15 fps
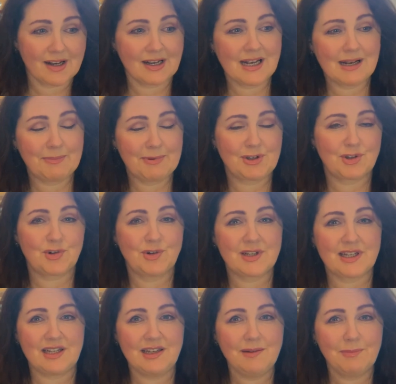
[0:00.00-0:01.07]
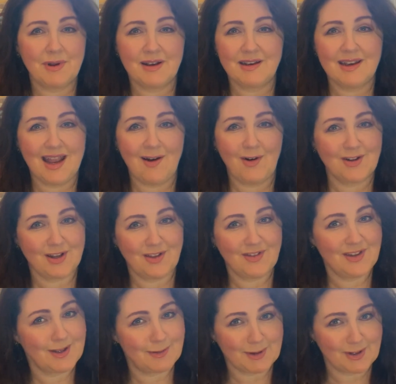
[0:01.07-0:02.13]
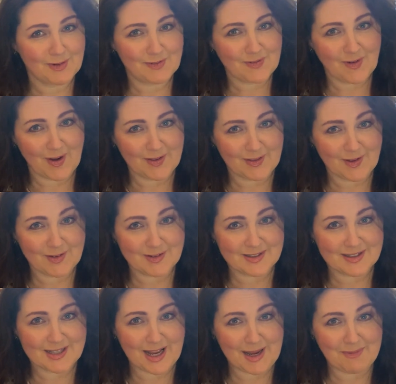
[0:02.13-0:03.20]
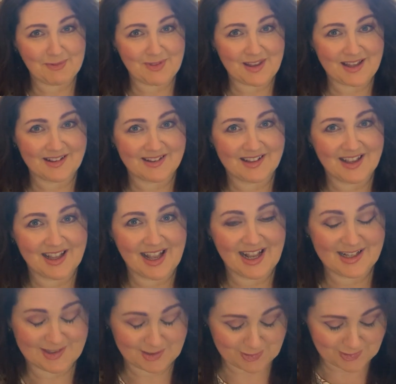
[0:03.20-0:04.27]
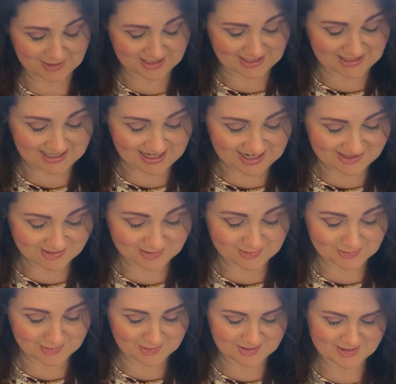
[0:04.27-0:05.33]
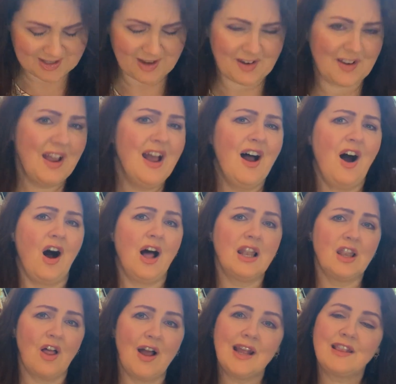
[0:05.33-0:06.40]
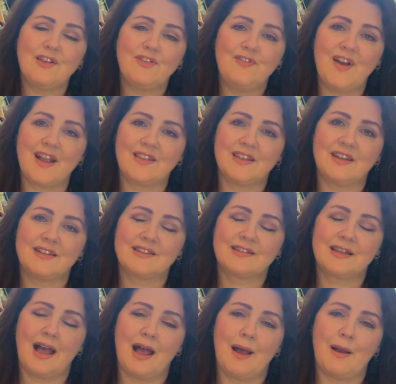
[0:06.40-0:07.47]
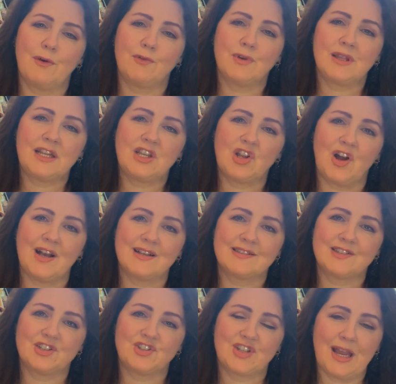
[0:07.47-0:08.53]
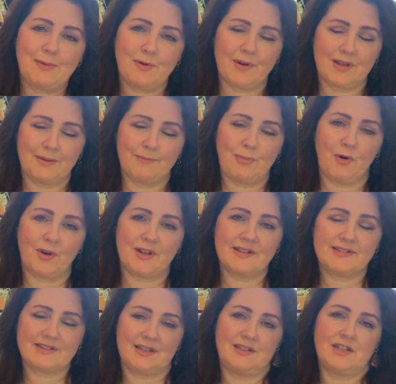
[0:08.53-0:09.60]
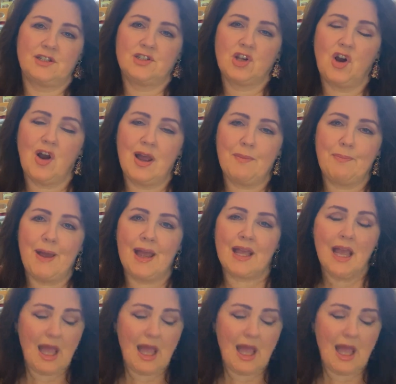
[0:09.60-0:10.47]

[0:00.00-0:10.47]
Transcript: a little bit tricky, but now I don't think I'm going to find those same things as tricky to do. So I like the fact that it's a really nice shape around the bodice and you can tie it back,